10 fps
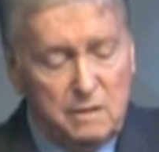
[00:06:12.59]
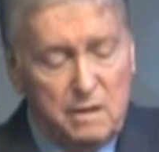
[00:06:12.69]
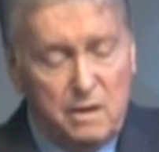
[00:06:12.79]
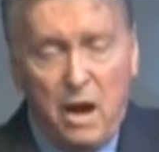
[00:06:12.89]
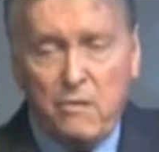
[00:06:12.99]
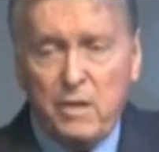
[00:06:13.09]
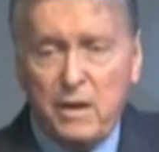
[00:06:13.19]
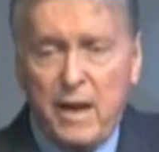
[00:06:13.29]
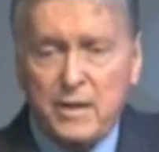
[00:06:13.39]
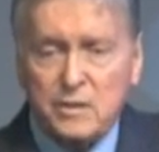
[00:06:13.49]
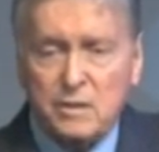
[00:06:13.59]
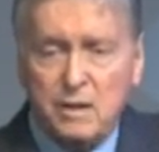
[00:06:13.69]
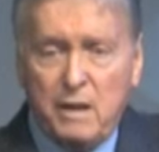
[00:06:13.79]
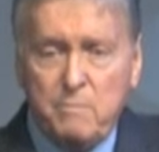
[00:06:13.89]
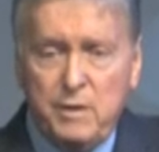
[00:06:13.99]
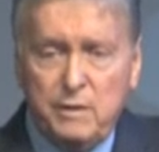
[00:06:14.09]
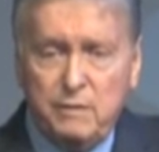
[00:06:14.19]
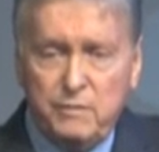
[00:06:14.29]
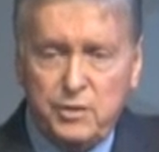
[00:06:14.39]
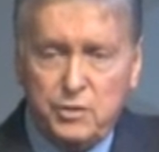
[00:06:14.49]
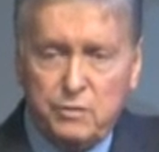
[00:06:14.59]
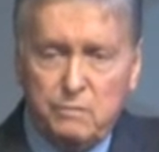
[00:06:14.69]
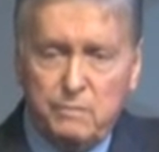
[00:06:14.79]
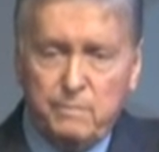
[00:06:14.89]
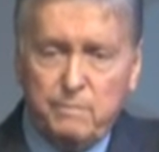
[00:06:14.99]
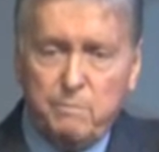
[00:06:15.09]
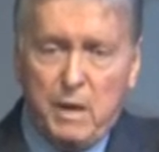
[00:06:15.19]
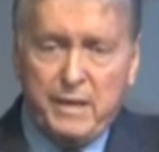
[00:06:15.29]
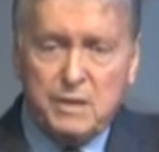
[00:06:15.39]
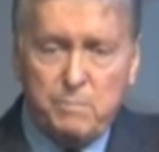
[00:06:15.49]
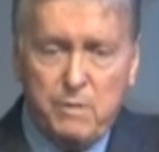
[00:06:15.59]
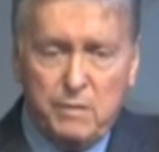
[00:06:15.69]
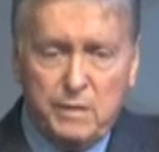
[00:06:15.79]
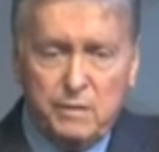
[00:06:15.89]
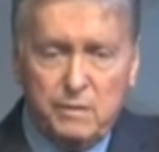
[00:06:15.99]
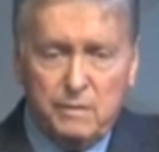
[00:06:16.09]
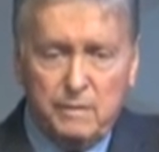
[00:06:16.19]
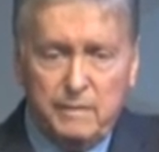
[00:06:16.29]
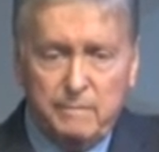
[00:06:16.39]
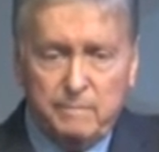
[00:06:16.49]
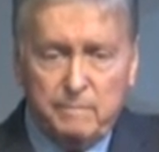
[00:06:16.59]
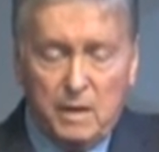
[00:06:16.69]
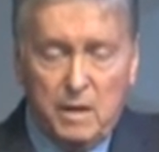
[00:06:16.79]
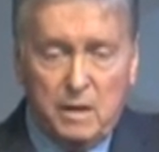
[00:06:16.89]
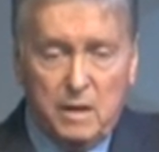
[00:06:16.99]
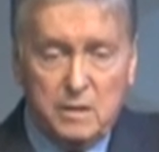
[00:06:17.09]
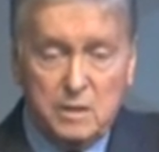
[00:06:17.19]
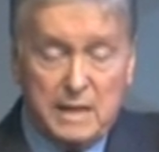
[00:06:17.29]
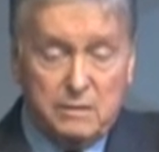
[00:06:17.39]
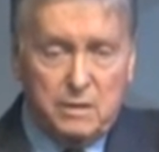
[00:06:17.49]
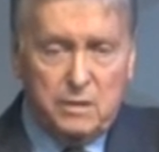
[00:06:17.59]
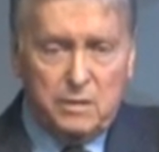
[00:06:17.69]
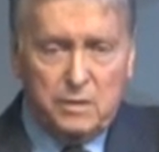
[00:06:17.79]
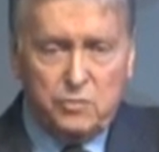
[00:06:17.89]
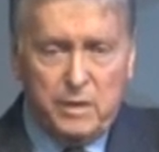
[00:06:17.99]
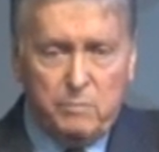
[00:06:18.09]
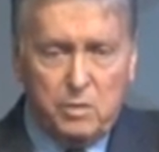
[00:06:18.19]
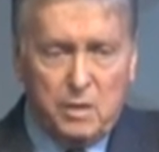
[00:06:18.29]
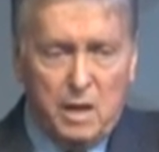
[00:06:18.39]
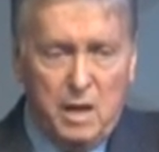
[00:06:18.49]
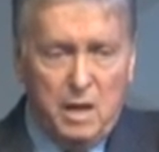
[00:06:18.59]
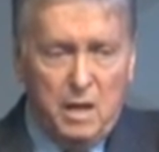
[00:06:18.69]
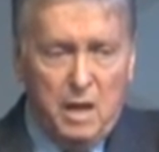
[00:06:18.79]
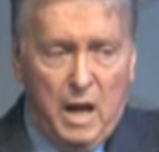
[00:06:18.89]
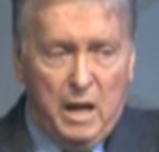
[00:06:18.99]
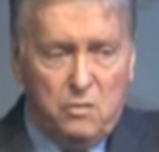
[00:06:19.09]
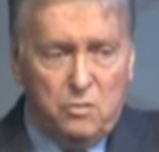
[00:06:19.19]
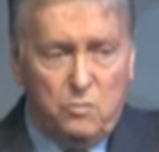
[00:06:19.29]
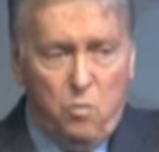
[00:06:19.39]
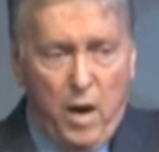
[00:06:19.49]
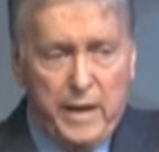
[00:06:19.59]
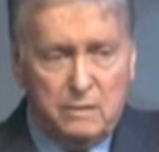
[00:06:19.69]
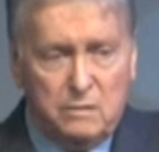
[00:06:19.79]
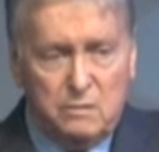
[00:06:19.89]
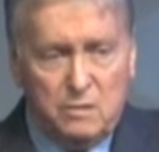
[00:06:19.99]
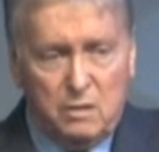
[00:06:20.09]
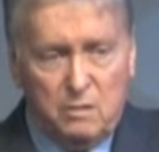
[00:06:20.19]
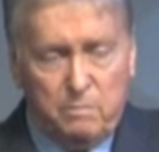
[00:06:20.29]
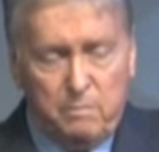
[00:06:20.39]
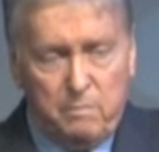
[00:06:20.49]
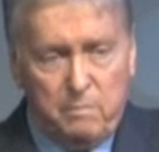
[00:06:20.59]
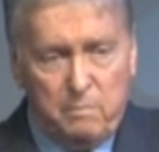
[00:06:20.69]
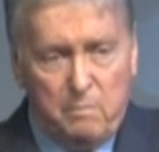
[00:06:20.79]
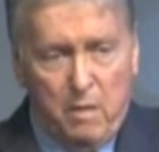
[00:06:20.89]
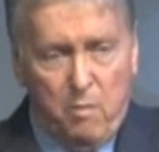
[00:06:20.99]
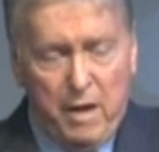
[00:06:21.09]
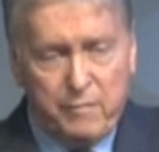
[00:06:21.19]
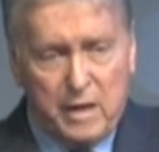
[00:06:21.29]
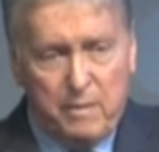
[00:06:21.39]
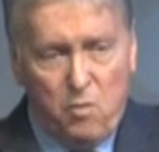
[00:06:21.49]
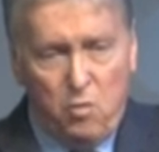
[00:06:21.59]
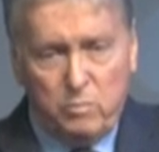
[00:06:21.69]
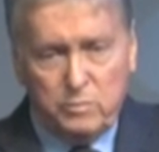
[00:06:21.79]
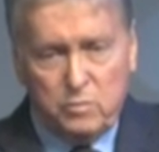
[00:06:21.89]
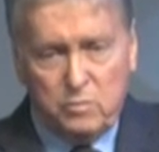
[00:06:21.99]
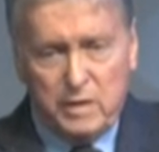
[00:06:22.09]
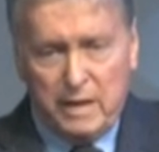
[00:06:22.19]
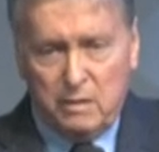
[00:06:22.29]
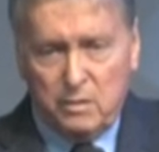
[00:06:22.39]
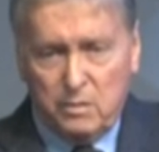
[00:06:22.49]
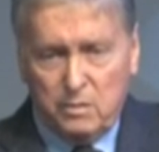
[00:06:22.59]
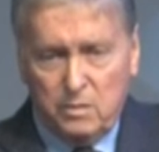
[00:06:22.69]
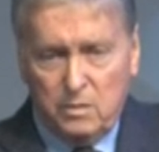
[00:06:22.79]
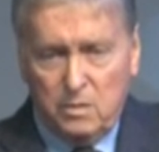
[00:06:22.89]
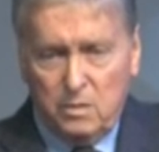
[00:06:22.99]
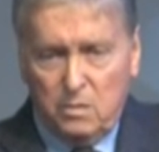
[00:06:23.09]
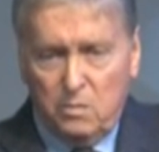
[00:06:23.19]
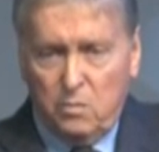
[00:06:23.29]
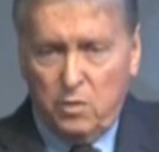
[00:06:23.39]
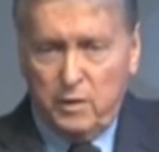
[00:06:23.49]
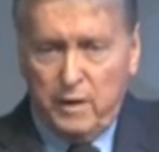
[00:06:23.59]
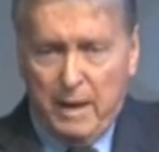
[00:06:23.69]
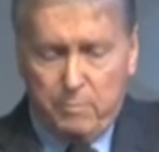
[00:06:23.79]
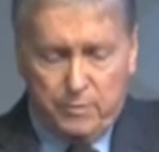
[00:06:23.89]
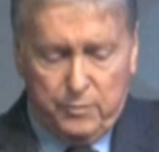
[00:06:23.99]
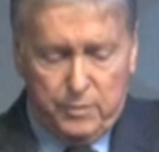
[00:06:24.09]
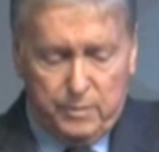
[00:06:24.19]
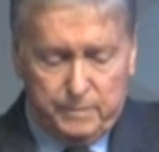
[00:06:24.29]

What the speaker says: And I realized that I'd been envisioned by the Spirit. And I sat there and I trembled. I couldn't wait until my wife came home to tell her what had happened.